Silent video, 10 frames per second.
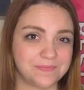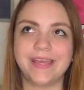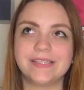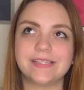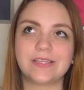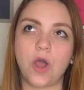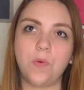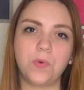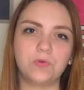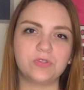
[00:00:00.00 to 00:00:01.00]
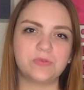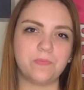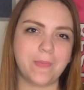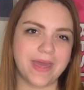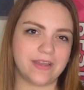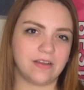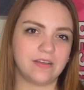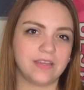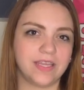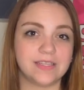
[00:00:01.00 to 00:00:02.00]
It's almost meta
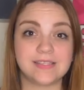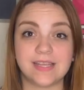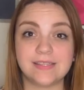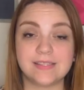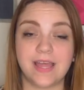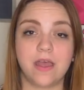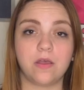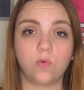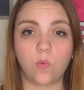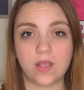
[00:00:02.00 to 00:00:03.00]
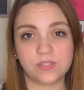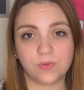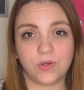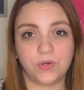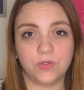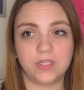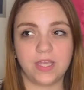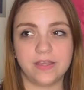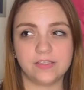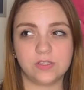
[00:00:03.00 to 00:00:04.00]
in the sense that Westworld
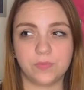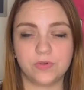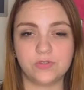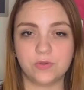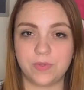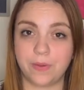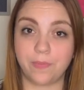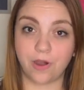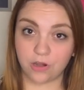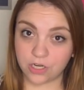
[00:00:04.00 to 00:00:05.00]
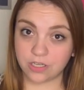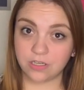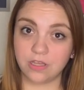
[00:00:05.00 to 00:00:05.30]
is supposed to be a park